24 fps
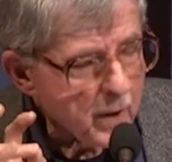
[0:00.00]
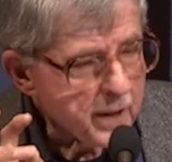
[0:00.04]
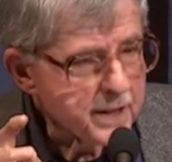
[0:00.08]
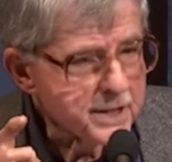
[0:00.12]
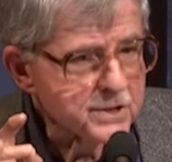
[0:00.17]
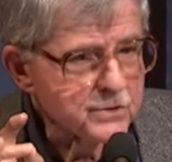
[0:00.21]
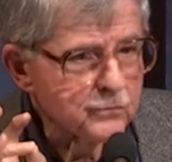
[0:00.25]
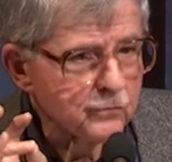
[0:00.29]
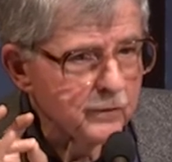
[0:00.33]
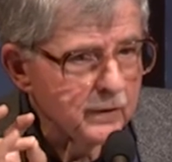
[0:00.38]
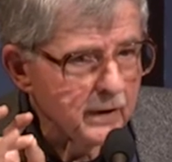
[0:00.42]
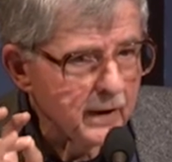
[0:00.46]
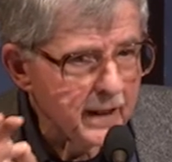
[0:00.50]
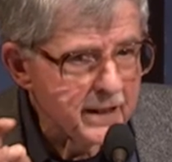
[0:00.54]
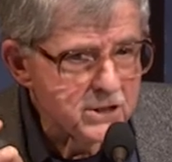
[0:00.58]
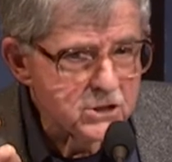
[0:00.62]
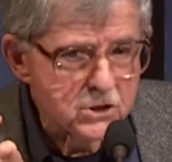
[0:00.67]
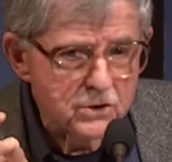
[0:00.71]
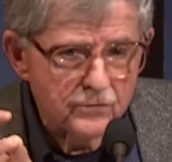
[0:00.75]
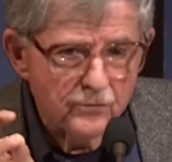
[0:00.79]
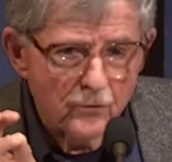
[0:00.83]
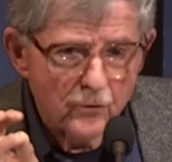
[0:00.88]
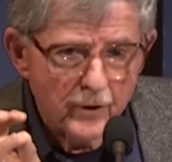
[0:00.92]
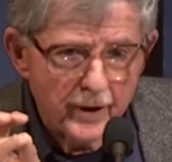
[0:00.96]
is
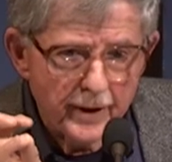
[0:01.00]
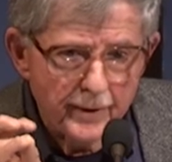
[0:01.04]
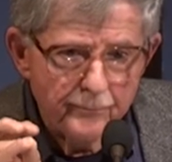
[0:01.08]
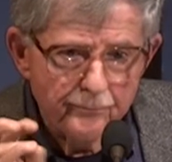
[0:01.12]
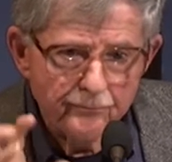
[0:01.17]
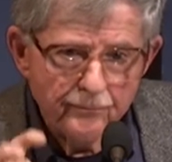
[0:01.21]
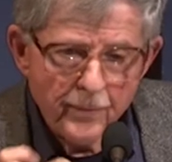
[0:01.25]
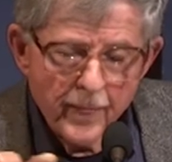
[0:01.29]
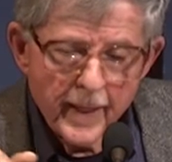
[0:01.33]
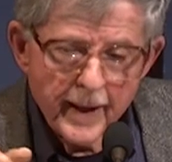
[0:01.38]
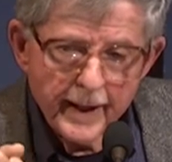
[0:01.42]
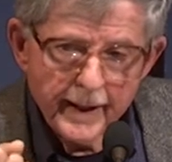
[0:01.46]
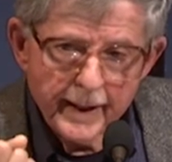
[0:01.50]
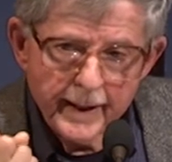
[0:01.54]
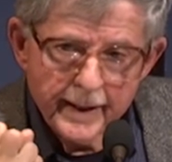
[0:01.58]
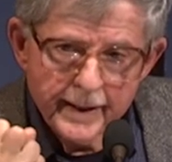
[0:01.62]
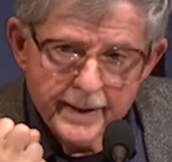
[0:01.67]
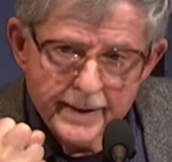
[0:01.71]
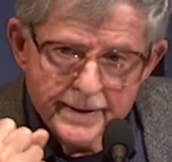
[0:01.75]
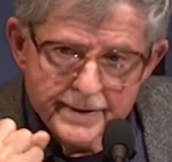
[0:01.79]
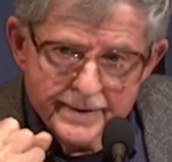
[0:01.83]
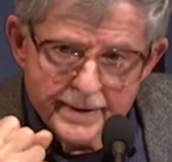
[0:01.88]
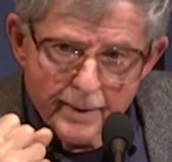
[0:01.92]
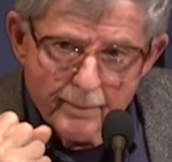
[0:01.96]
religion for him?
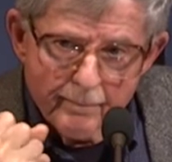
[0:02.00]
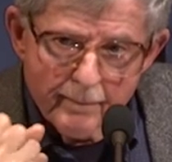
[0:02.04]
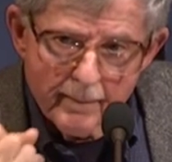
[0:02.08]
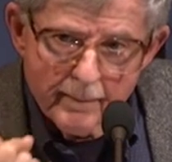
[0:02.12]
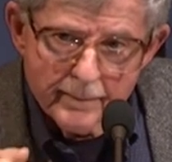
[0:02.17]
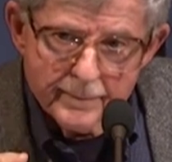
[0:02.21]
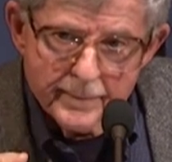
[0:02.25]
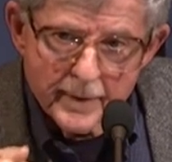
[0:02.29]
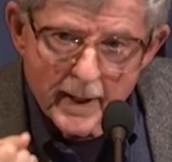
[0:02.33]
It is a